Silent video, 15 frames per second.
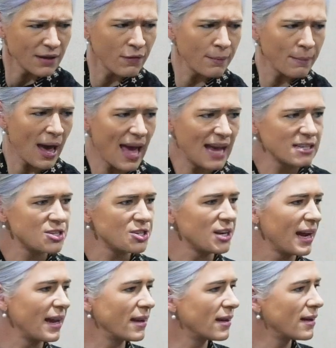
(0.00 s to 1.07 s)
him a
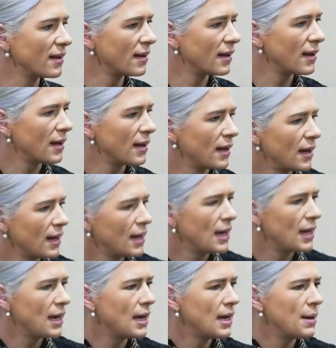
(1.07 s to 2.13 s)
handshake.
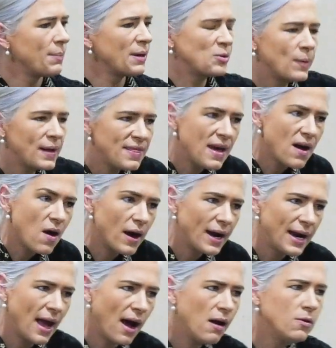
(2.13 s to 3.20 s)
But when they are at
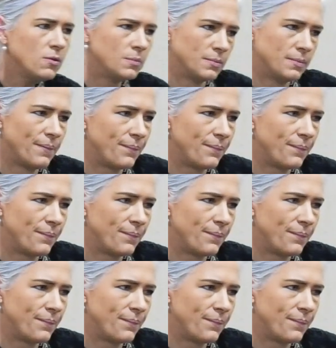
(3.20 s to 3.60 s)
home,